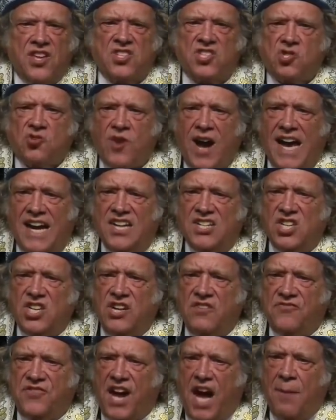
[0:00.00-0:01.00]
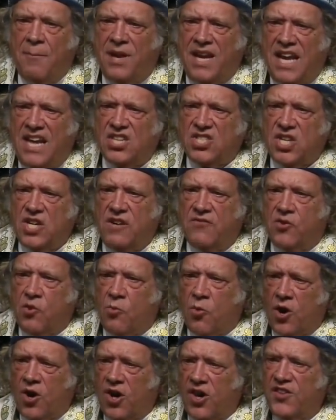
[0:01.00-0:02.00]
The strategy of domination of
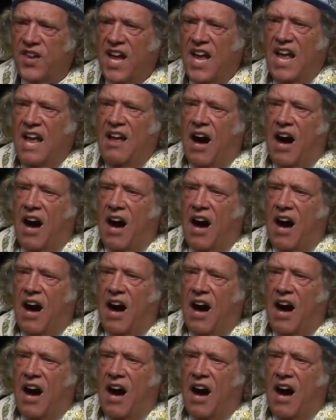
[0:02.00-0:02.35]
the world